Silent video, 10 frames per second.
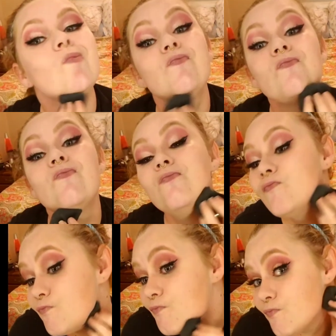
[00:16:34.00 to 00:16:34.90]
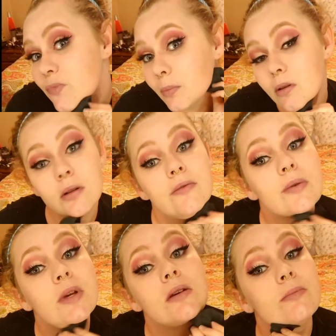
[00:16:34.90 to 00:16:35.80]
I love it so much. It's
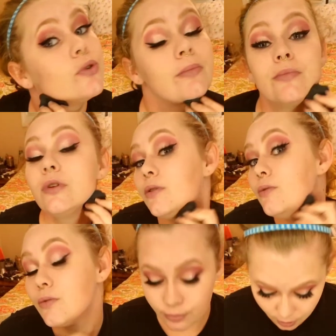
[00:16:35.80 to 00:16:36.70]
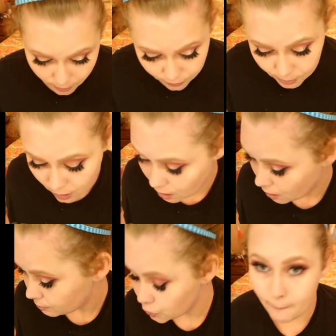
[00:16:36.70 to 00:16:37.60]
really great for blending out my contour.
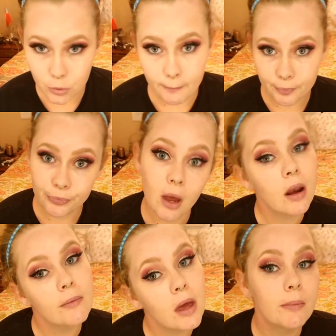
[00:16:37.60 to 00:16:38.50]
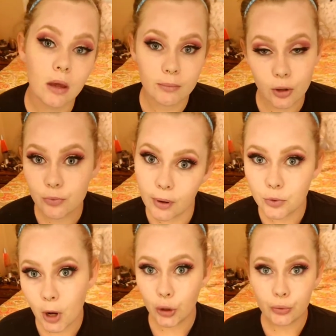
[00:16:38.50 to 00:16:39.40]
So I really try to blend it as
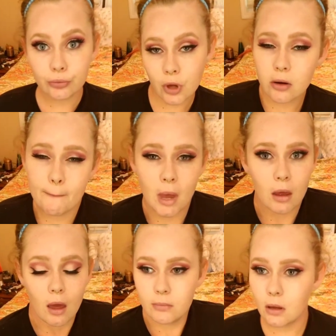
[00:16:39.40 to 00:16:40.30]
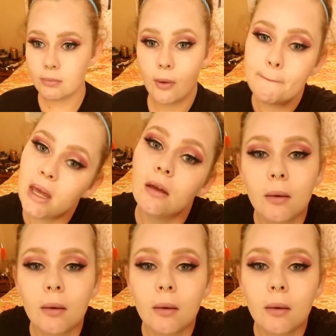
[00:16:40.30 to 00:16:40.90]
much as possible where I'm still